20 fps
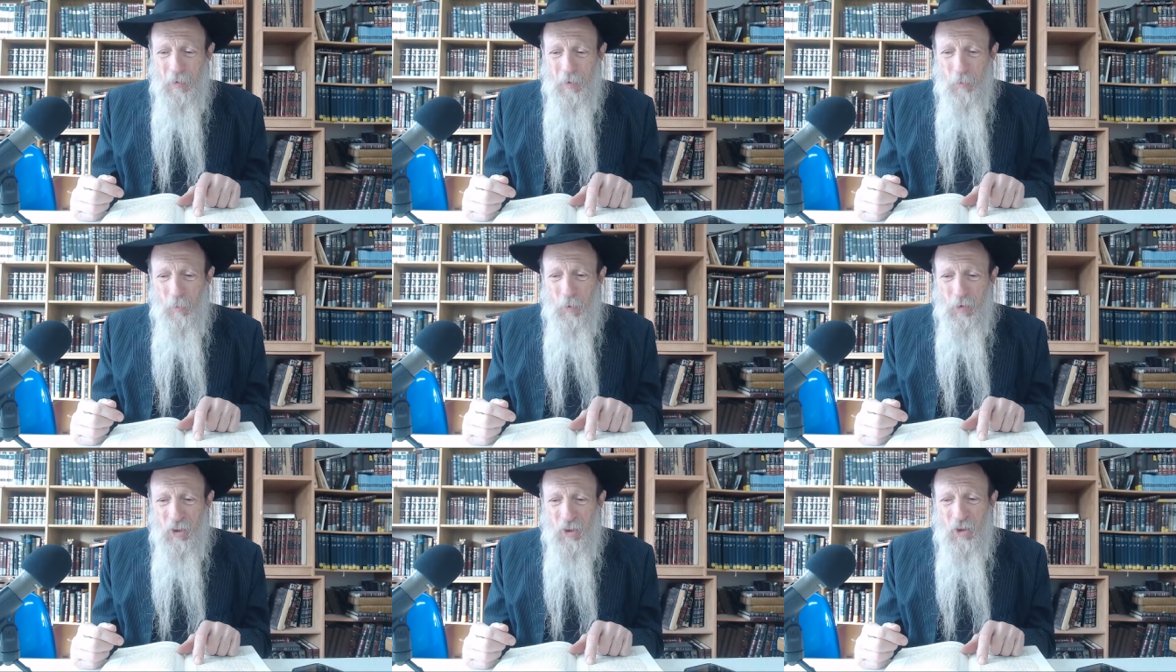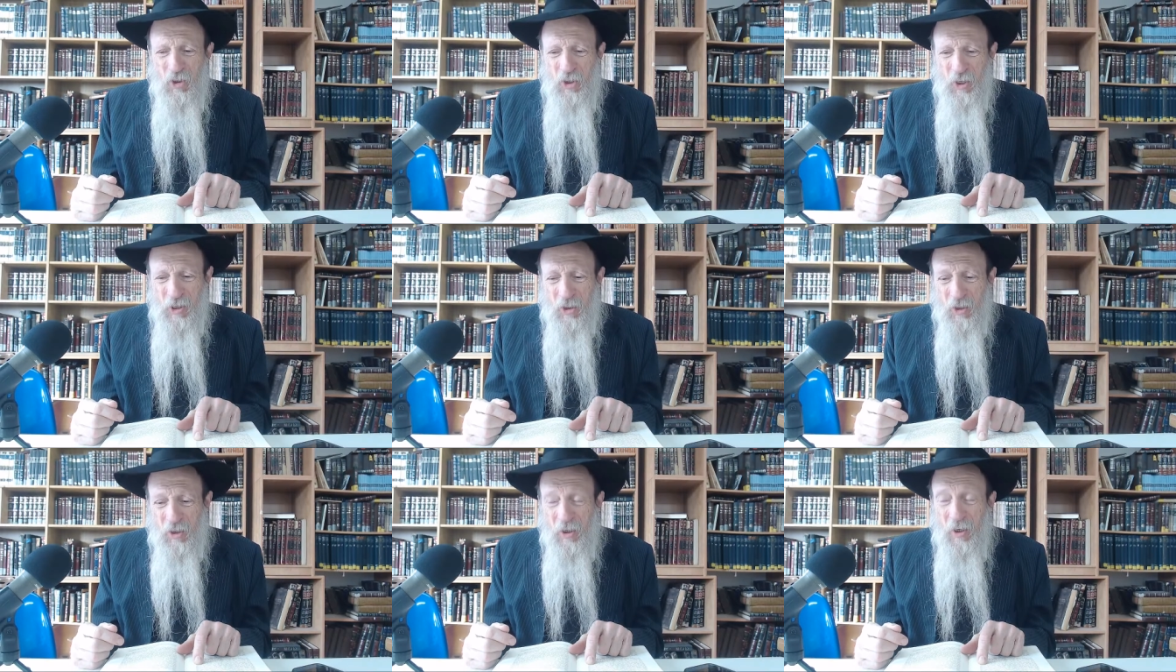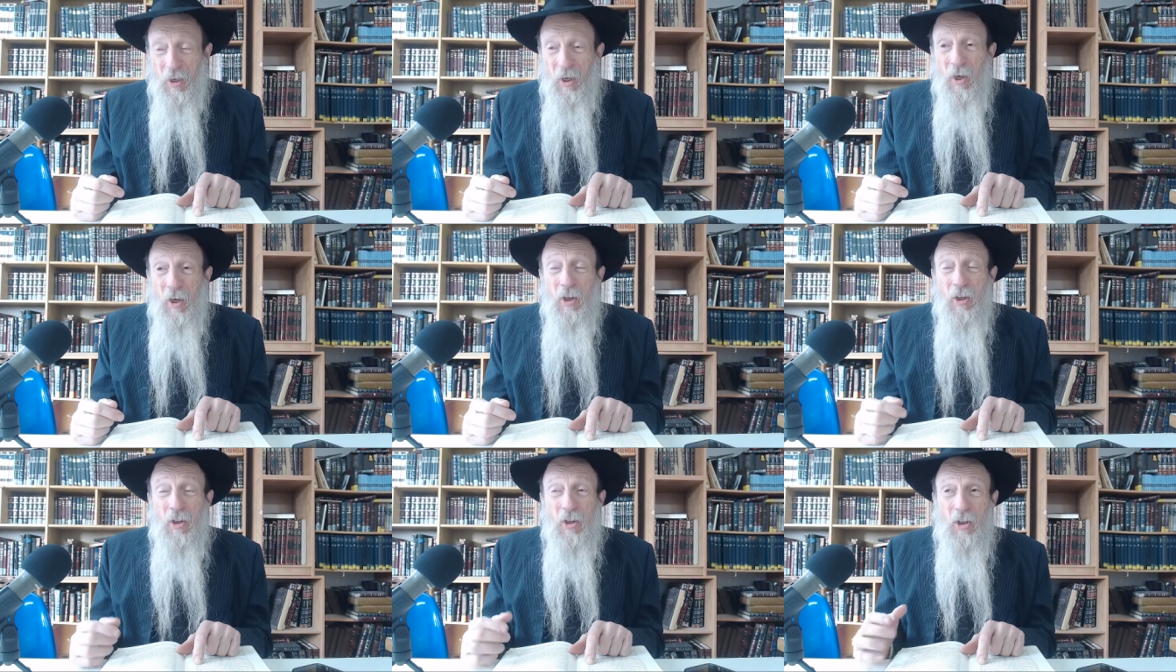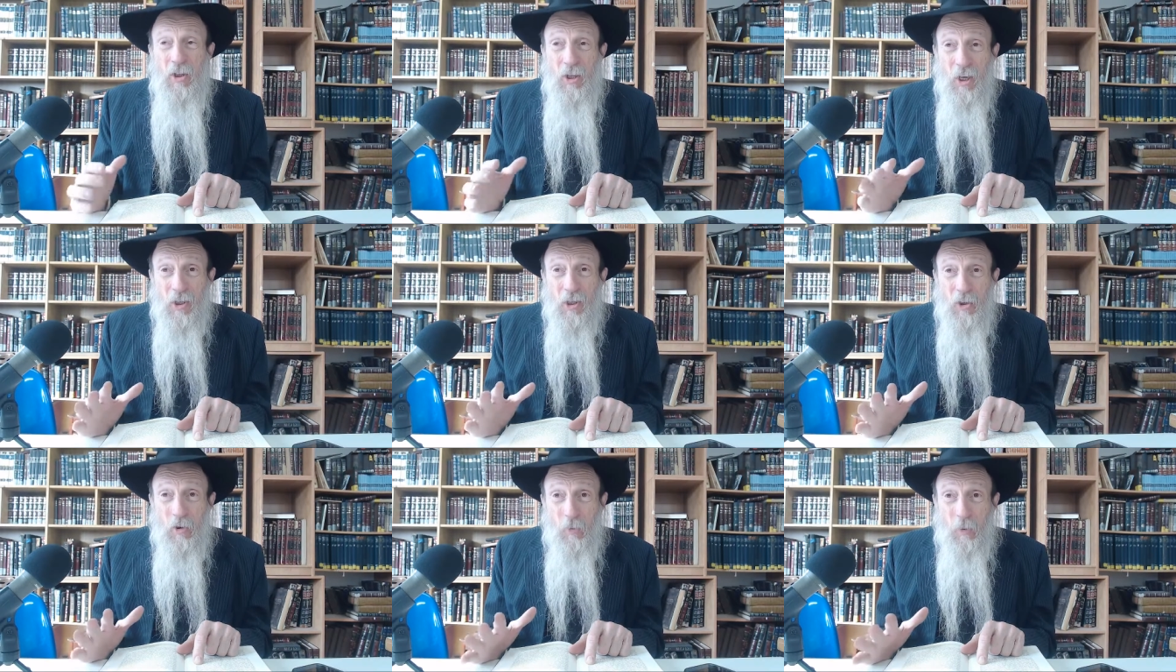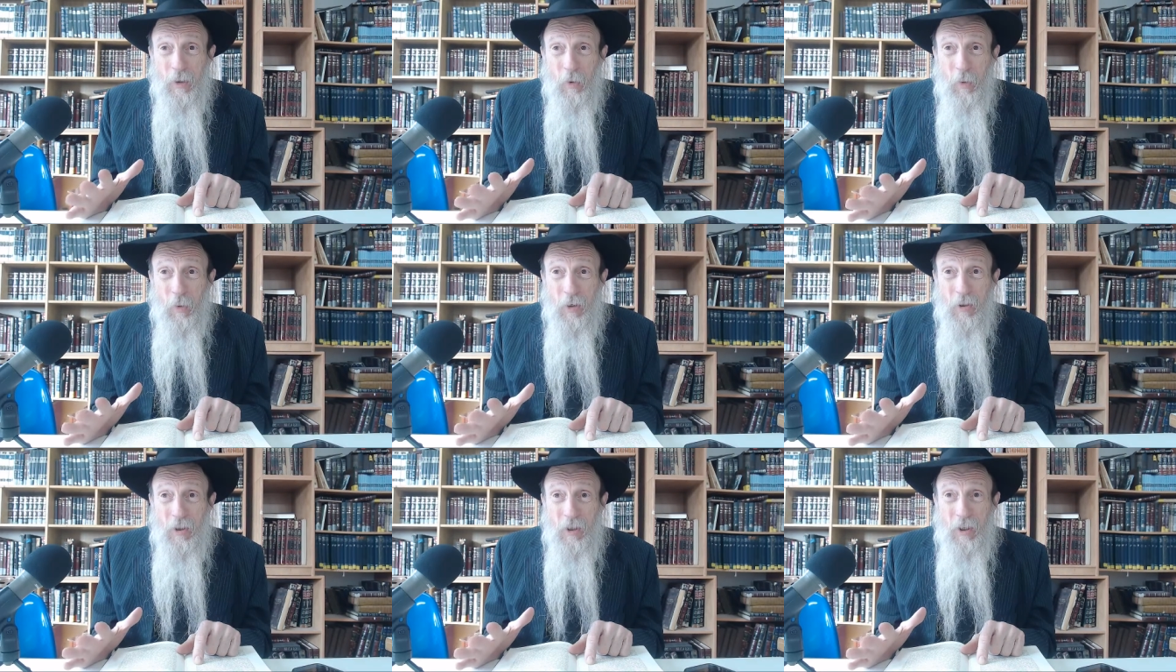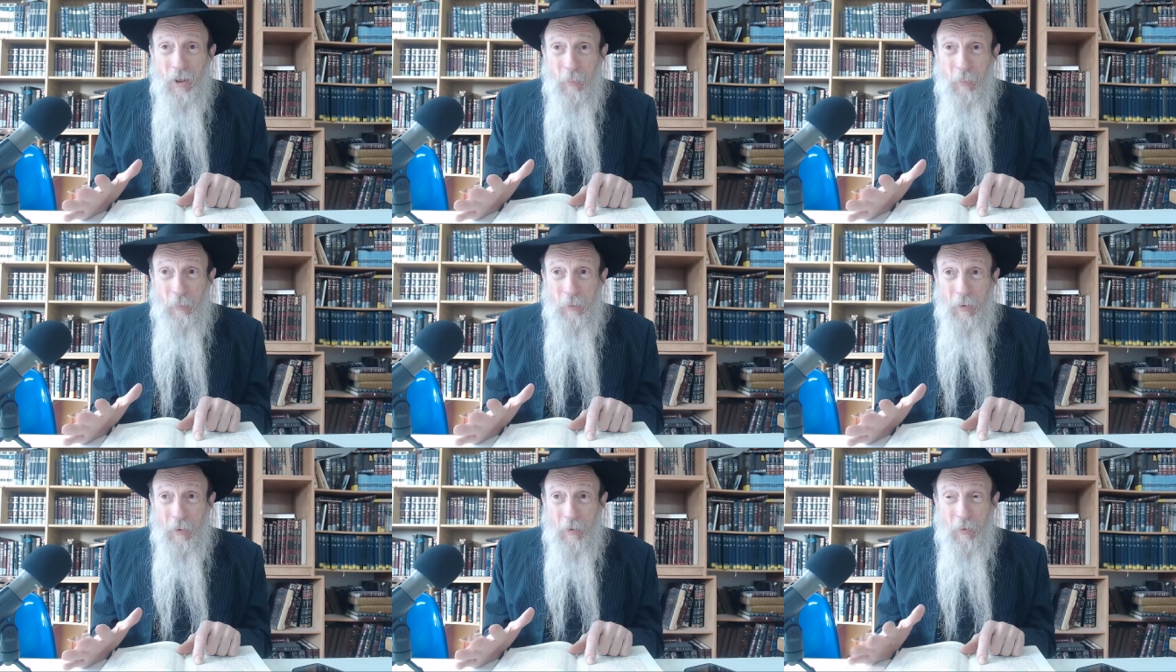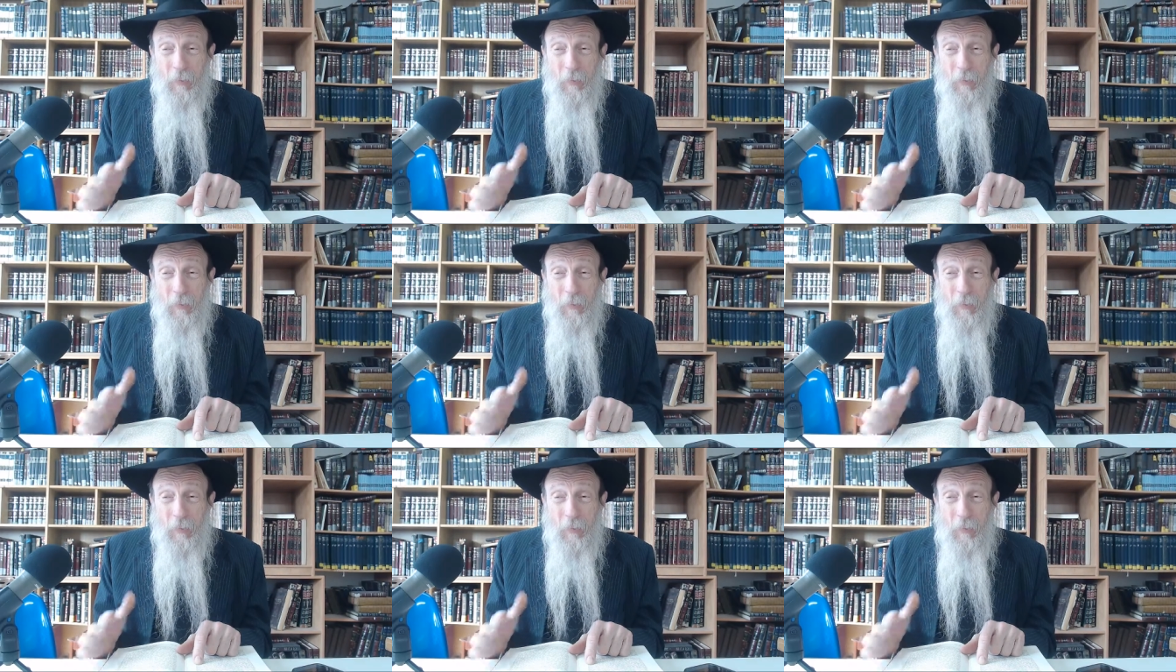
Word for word: It wasn't just just requesting a beard.